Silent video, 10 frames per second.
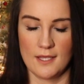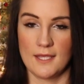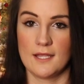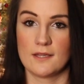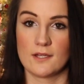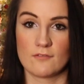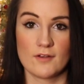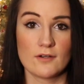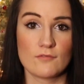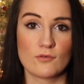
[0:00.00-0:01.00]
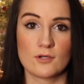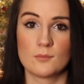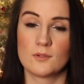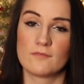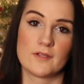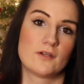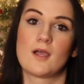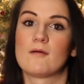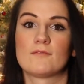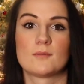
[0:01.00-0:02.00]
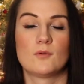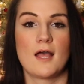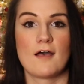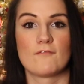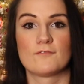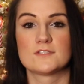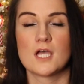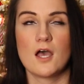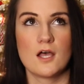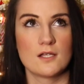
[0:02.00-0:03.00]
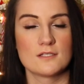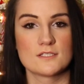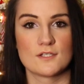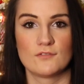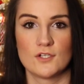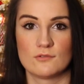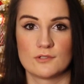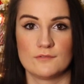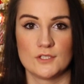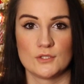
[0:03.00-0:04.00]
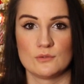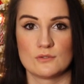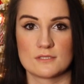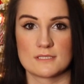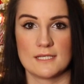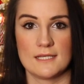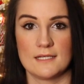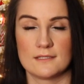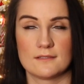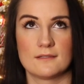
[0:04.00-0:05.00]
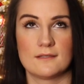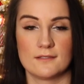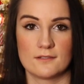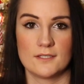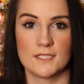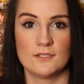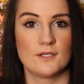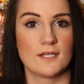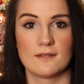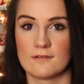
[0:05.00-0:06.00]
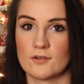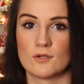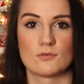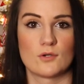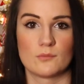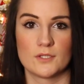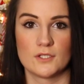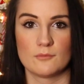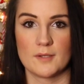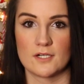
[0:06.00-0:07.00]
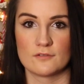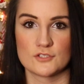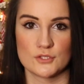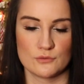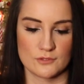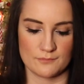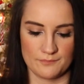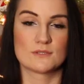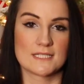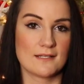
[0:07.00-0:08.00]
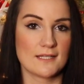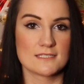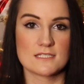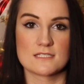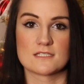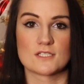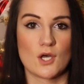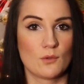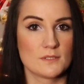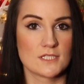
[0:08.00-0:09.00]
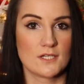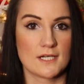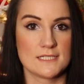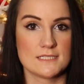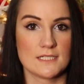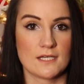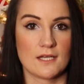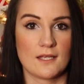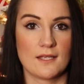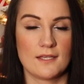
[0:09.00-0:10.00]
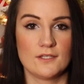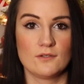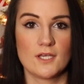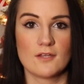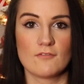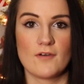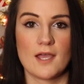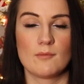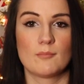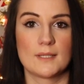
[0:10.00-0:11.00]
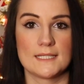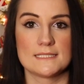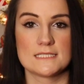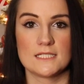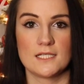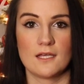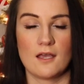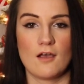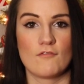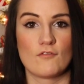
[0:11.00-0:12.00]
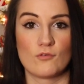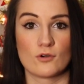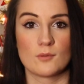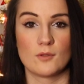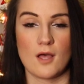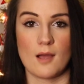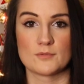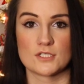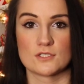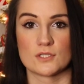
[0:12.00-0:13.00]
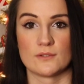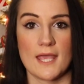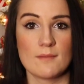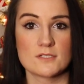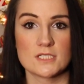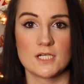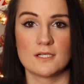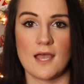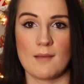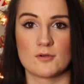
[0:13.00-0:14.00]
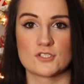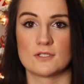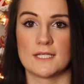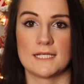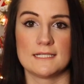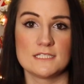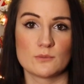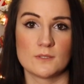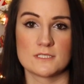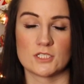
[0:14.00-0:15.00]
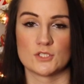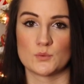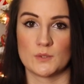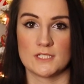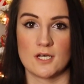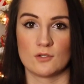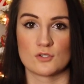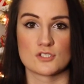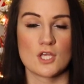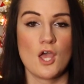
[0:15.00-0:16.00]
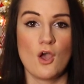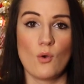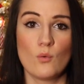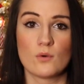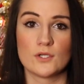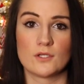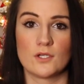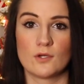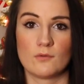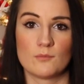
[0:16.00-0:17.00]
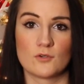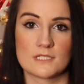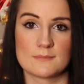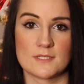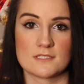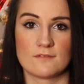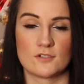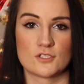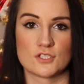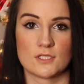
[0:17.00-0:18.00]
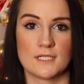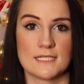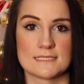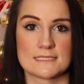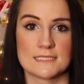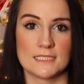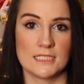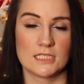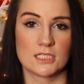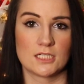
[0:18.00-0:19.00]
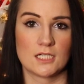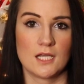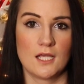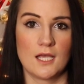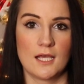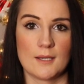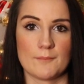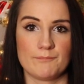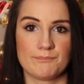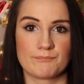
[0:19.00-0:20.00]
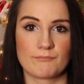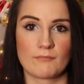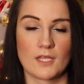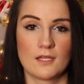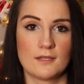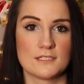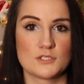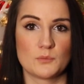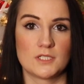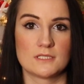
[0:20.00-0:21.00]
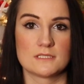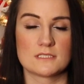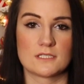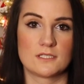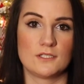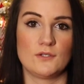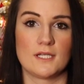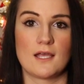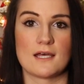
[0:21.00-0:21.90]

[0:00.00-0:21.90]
and they're very affordable, very comfortable, have tons of good reviews, and literally you can never go wrong with a good pair of shoes. Sunglasses is always a good idea. You can find plenty of affordable options on Amazon. I personally like these ones. They're $20, or you can go with more expensive version. It's here. This one's, you can